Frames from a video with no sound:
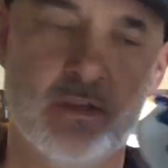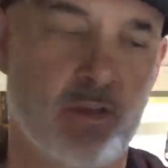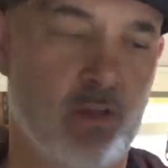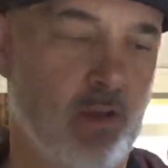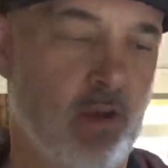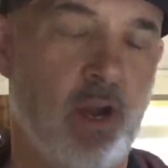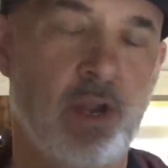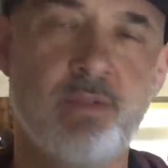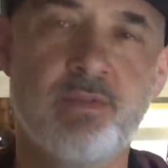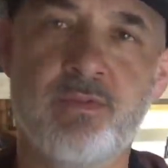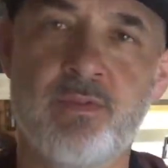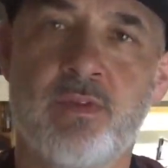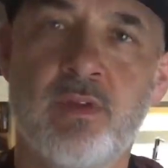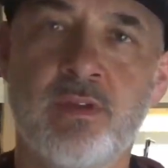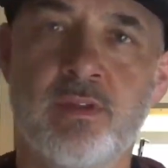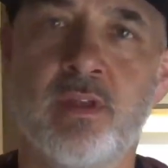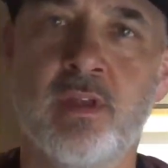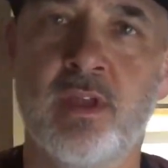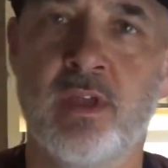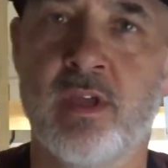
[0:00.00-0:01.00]
All right,
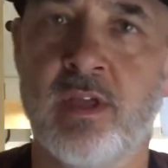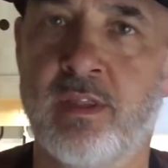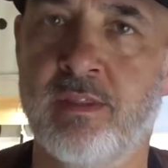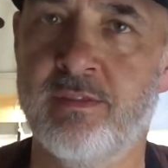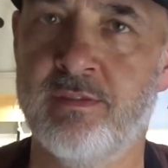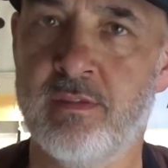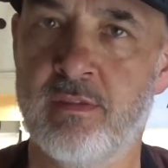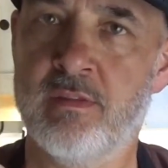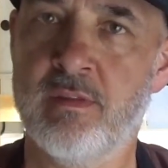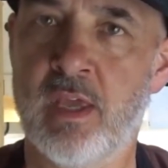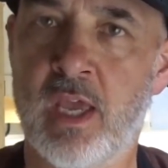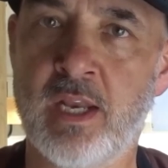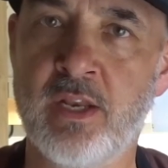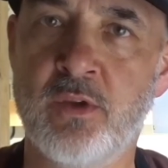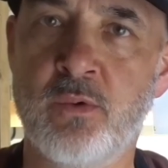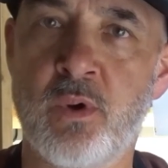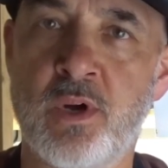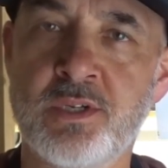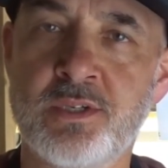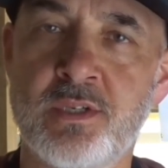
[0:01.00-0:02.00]
any
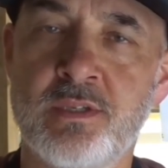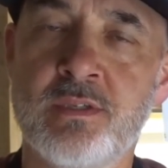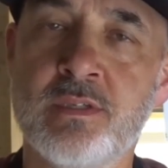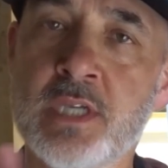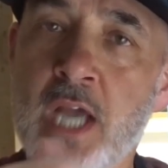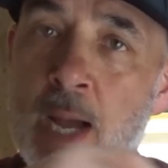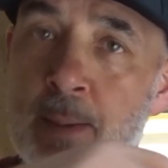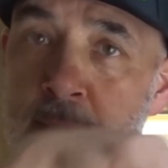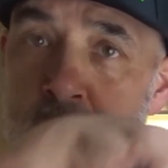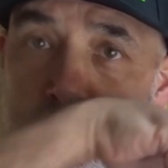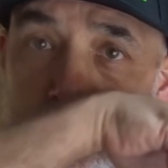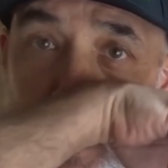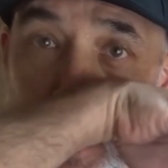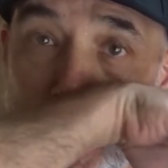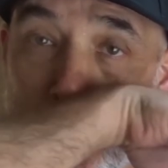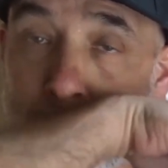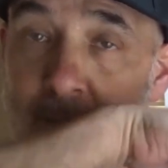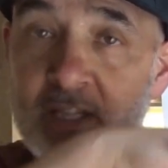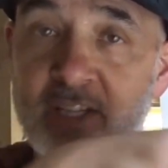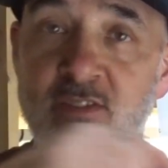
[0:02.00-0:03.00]
questions, comments?
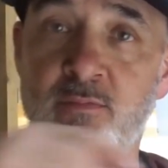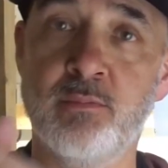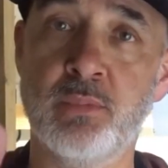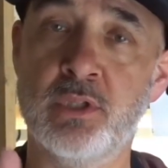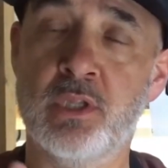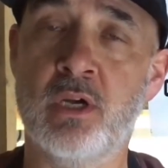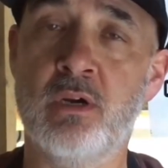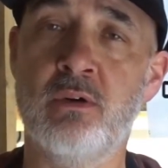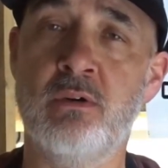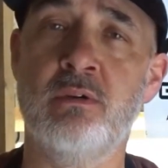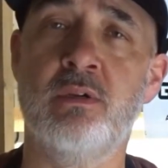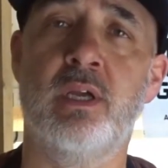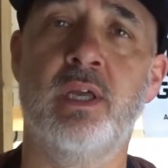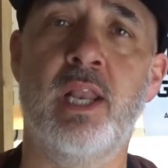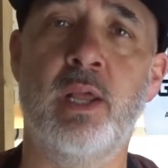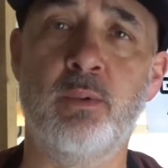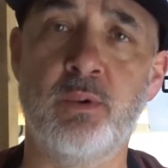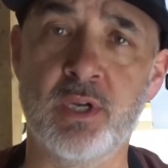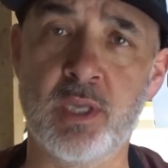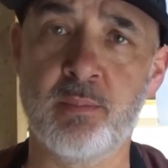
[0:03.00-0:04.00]
Leave them below and
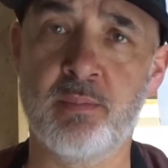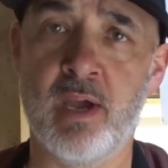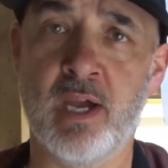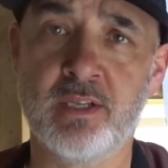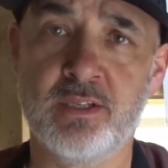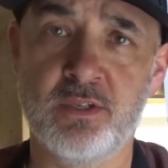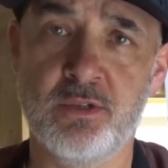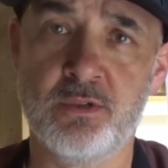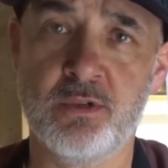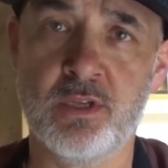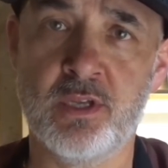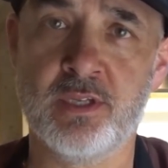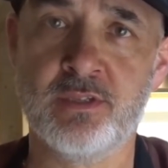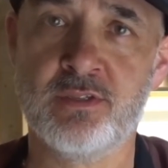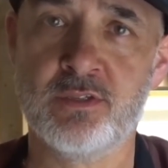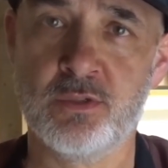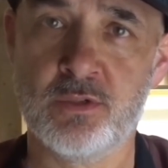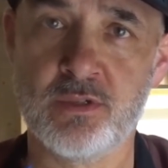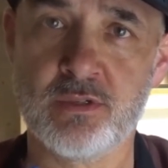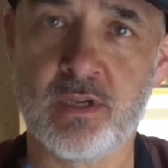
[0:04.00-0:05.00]
I will get back to you as
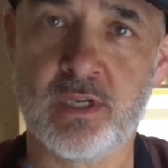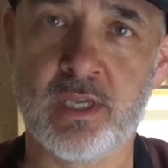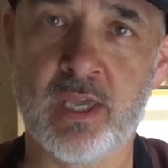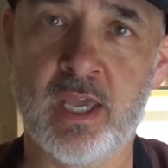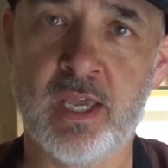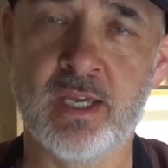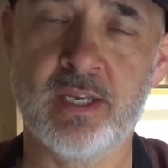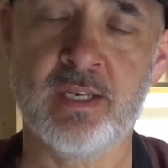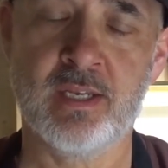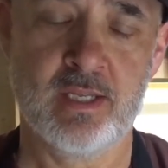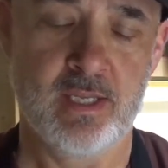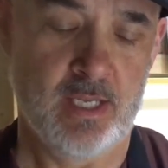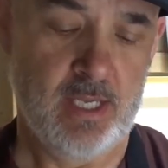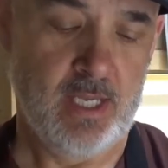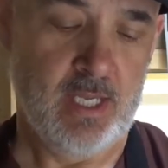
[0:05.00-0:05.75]
soon as I can.